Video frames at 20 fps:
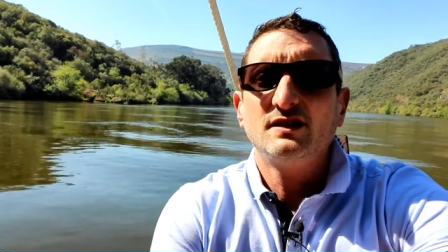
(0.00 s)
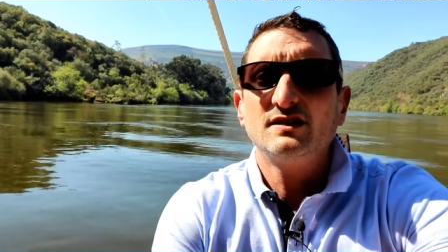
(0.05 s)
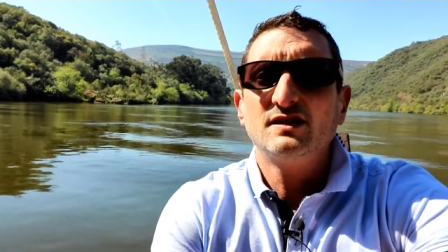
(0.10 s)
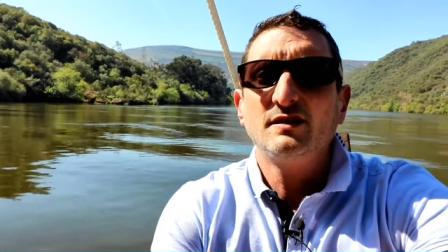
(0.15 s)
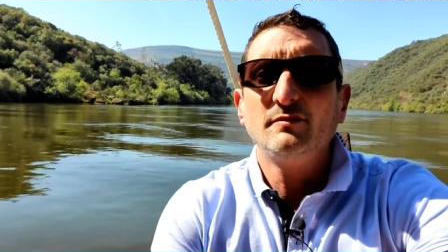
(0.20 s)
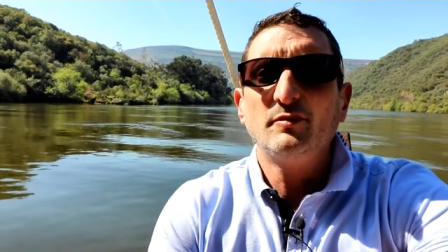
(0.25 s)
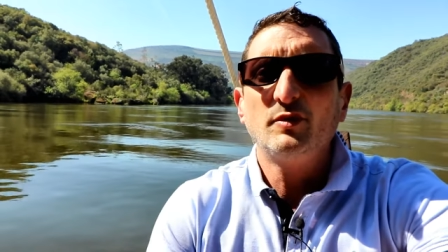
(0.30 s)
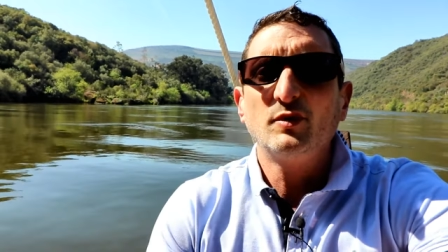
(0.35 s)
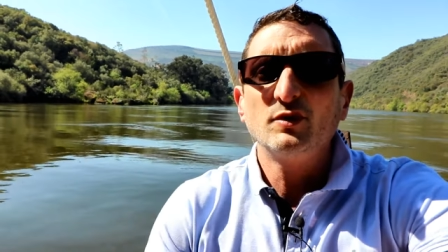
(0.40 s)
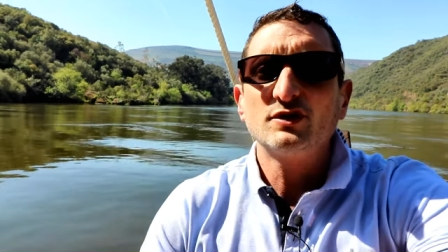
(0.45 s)

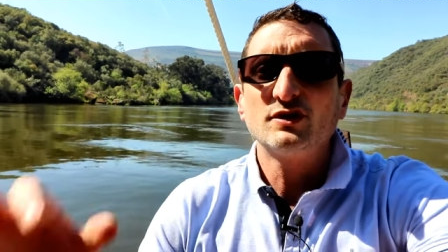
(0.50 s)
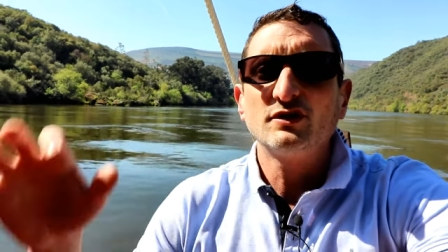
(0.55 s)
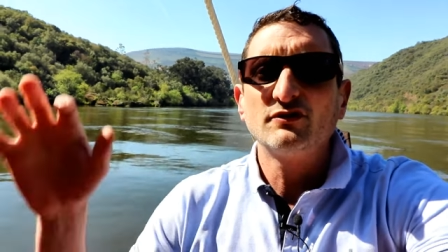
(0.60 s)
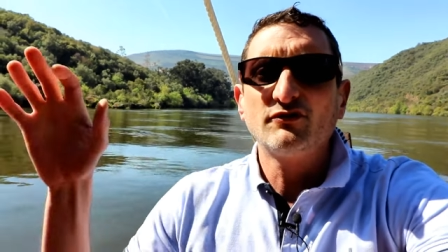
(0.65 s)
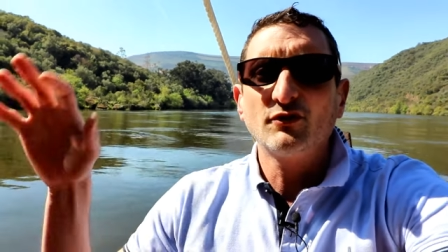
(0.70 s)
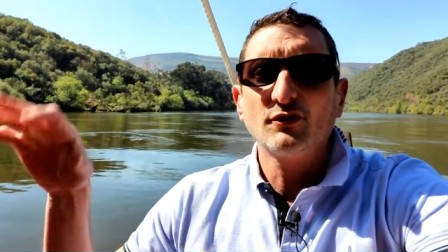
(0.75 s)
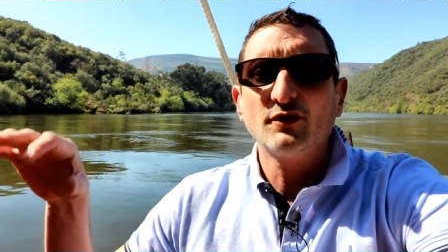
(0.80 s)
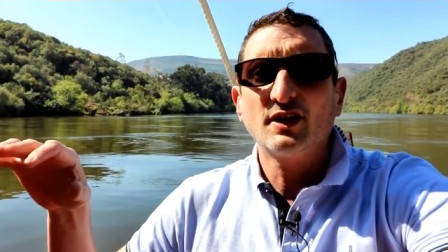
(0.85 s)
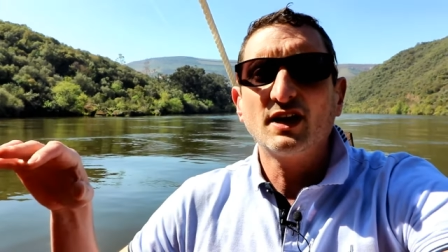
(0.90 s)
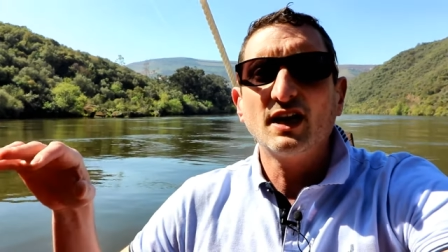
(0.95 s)
is,
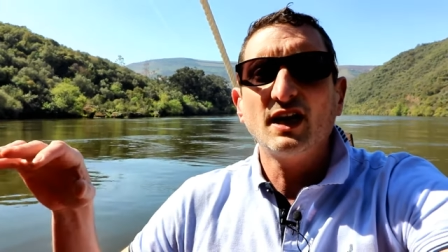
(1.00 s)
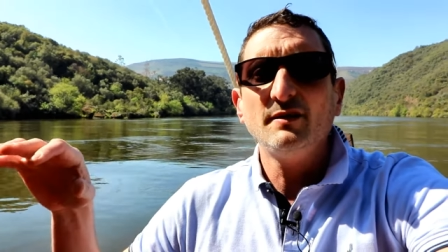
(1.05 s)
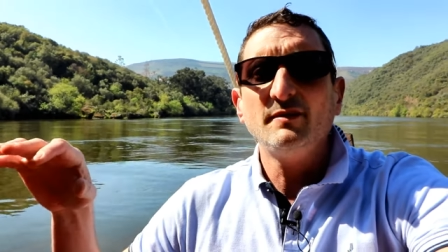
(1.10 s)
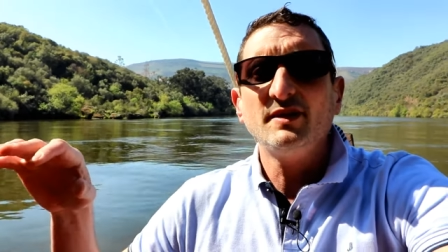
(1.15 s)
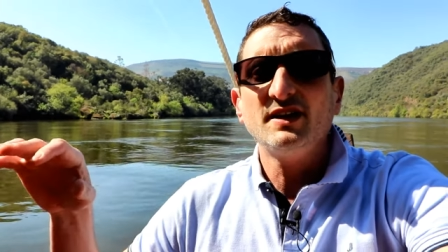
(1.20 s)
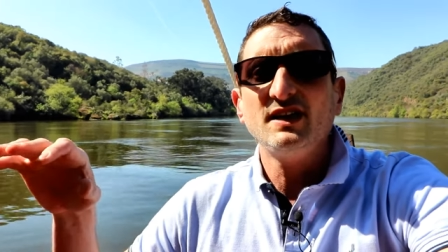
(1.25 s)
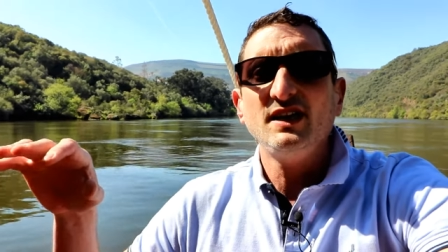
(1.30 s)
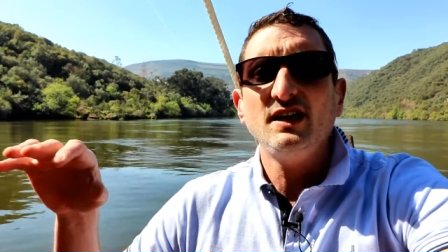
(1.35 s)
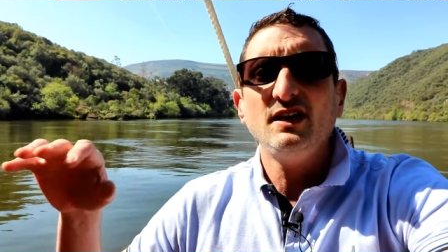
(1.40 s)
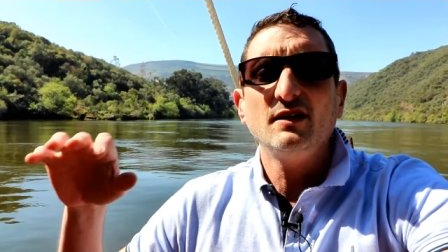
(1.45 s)
important for the
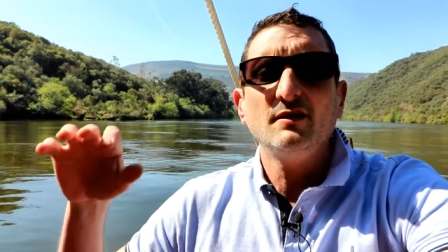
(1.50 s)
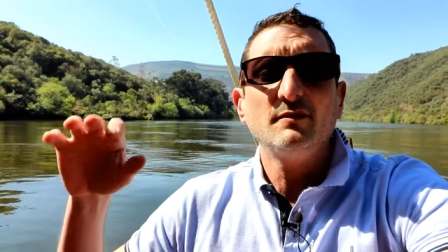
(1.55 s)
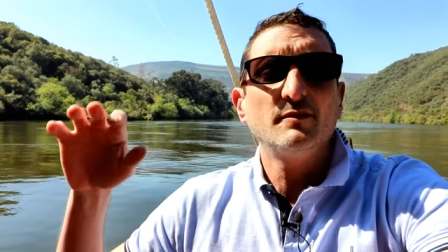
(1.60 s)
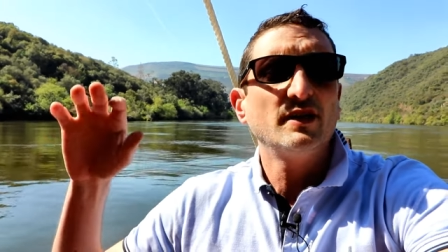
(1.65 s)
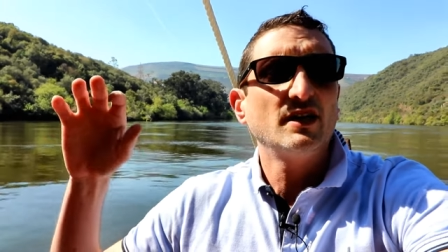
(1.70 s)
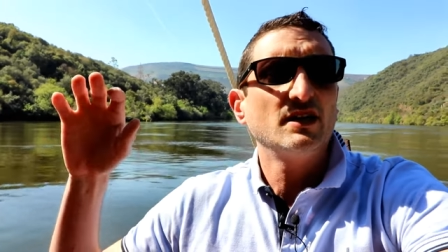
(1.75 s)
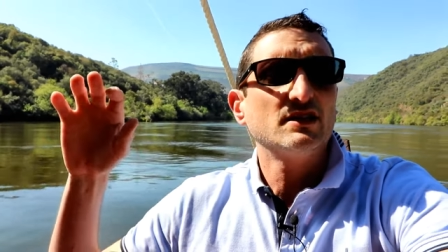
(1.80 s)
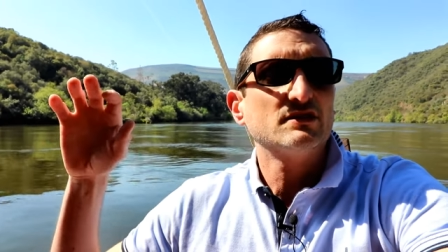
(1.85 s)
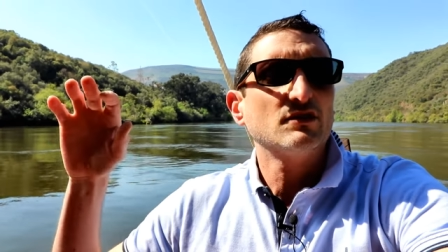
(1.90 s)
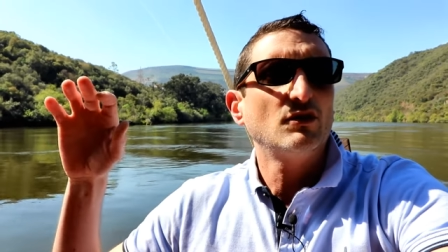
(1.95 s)
climate here
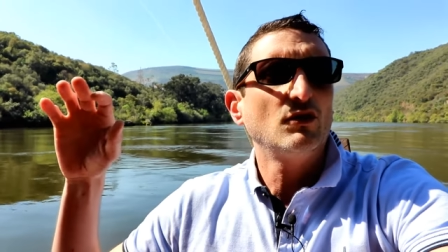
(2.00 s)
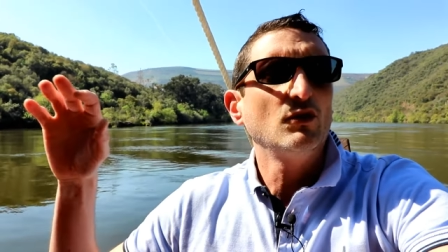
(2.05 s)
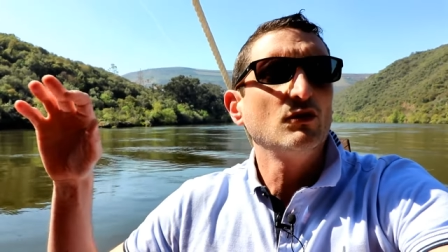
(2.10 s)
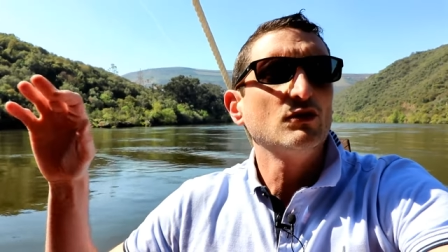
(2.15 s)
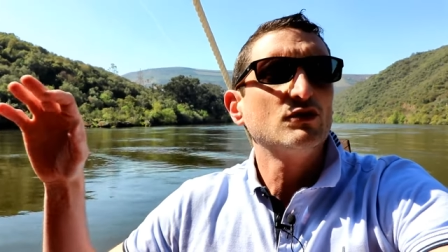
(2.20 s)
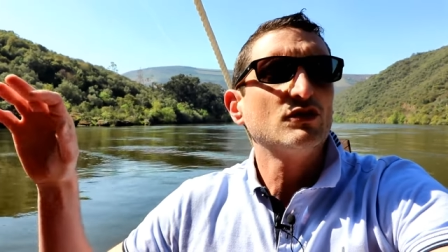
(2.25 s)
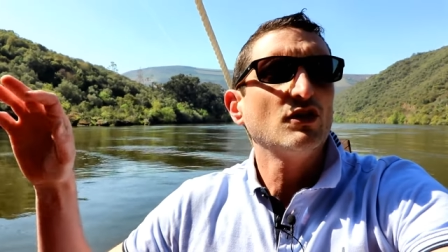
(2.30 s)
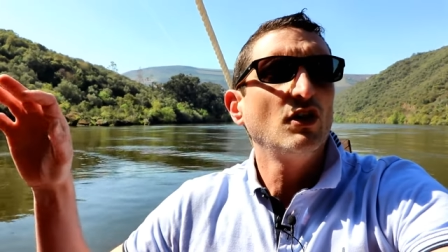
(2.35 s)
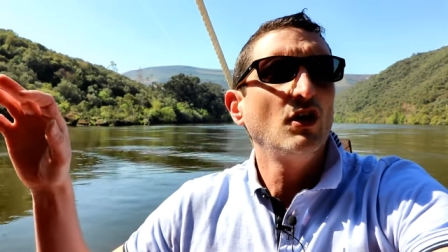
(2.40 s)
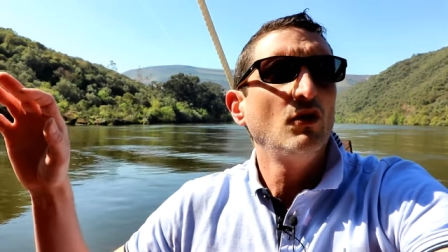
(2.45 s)
but
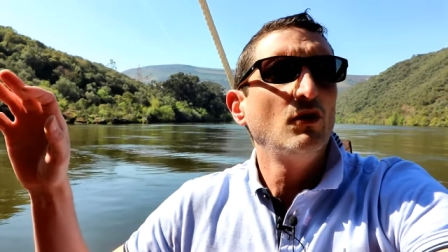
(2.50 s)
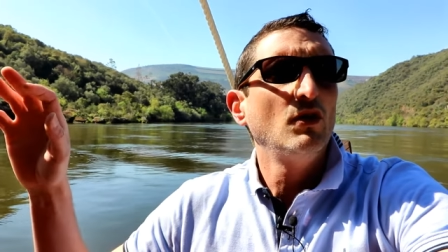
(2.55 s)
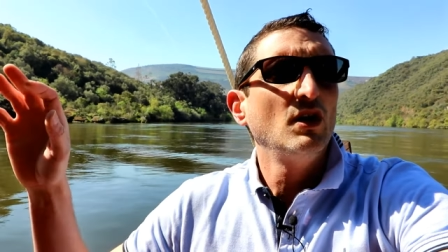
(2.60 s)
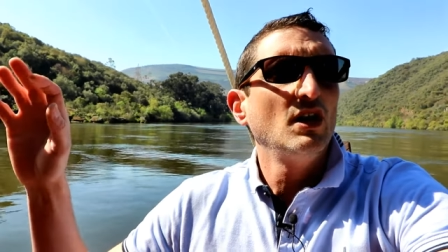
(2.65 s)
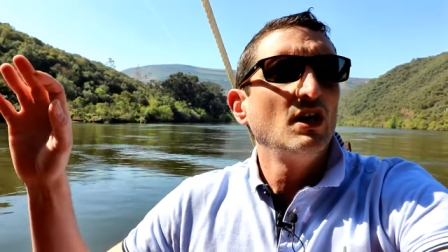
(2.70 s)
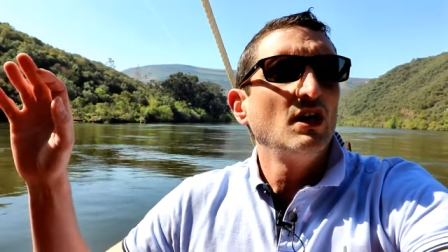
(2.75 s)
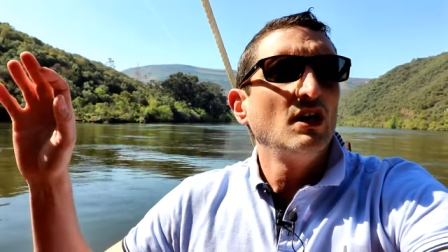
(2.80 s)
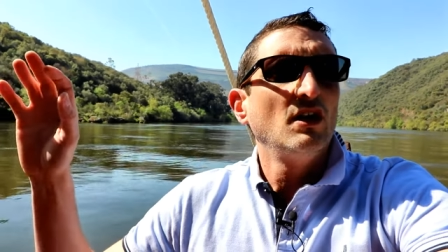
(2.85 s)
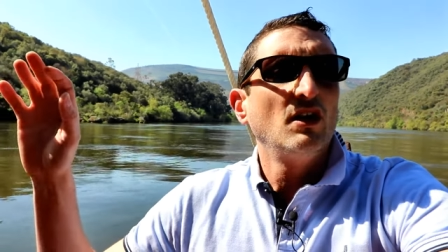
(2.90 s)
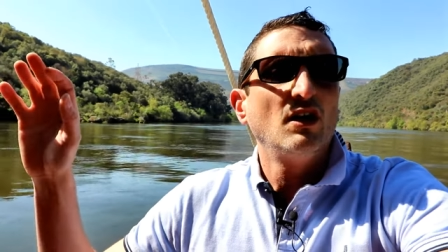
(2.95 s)
also
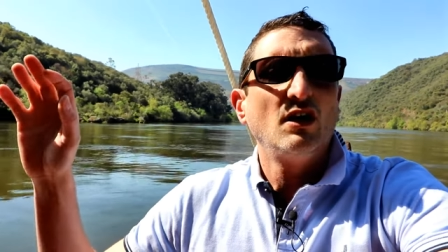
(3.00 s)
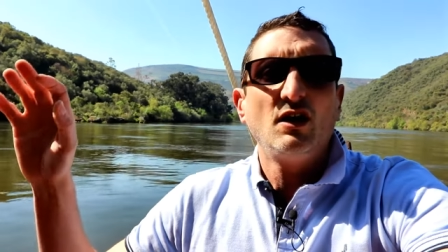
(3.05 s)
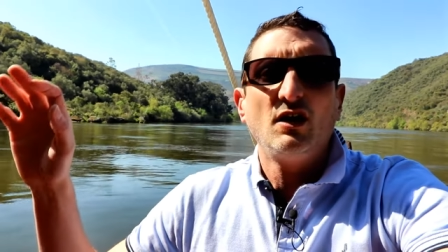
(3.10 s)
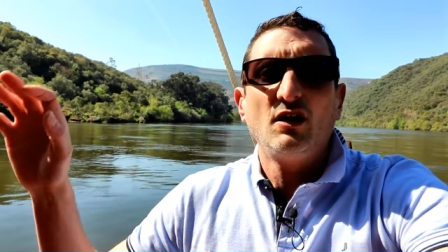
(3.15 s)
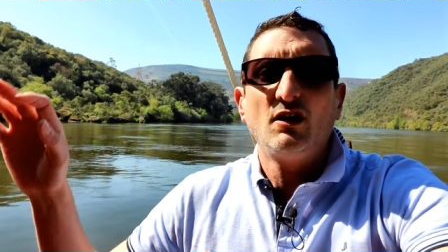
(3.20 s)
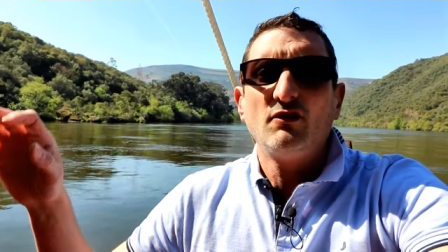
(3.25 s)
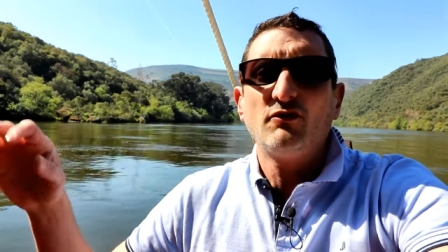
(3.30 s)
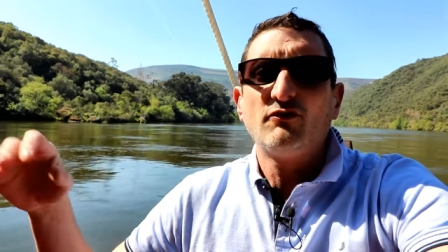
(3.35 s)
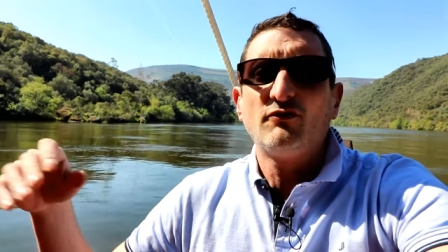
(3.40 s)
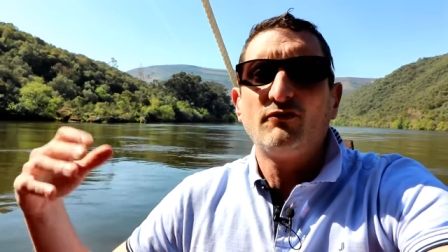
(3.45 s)

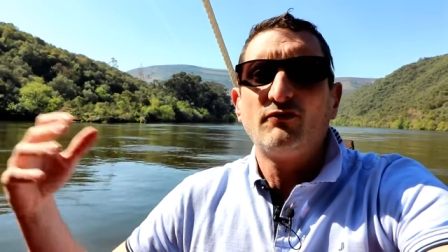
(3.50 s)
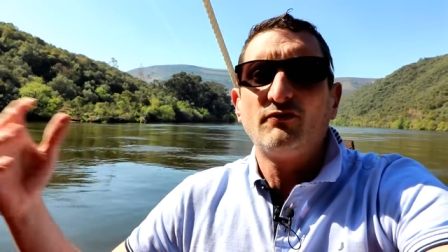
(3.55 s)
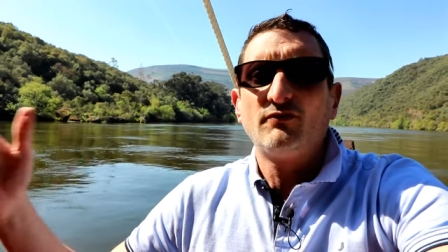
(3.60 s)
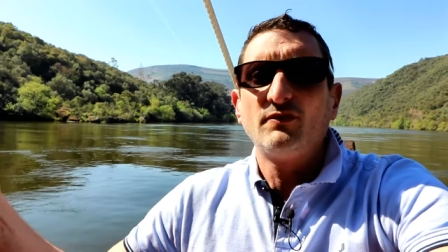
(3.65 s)
uh,